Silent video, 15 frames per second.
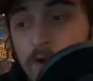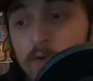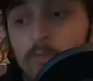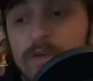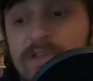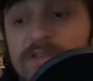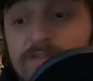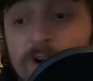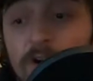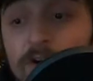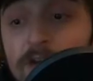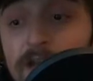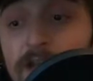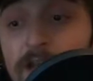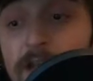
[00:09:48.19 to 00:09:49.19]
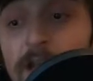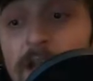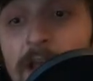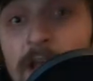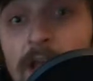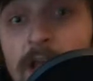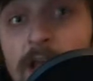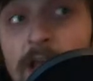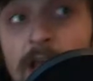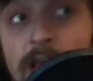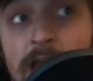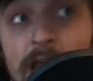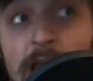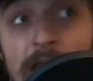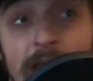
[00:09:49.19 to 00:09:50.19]
We started,
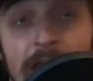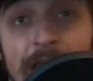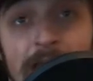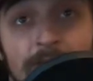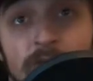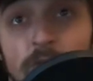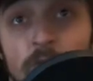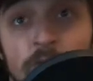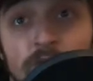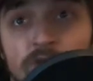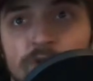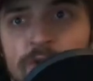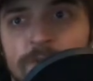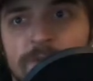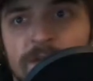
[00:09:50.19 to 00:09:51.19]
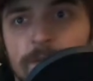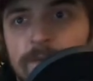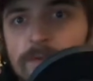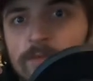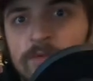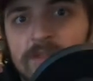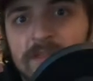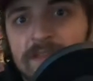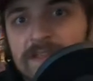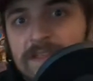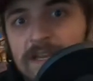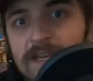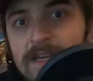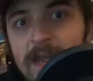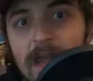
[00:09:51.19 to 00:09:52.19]
and after one trip, some people just
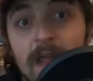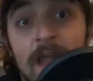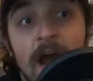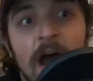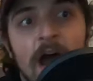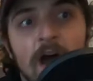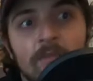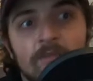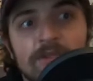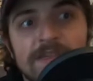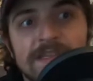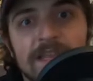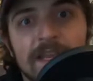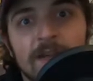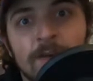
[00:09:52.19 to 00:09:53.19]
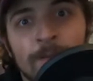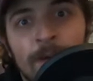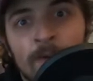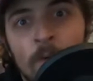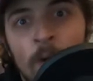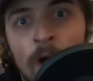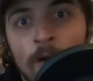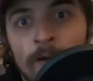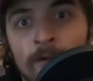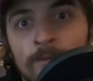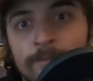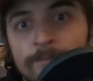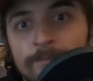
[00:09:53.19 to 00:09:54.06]
decided, hey, I'm gonna stay here by the water.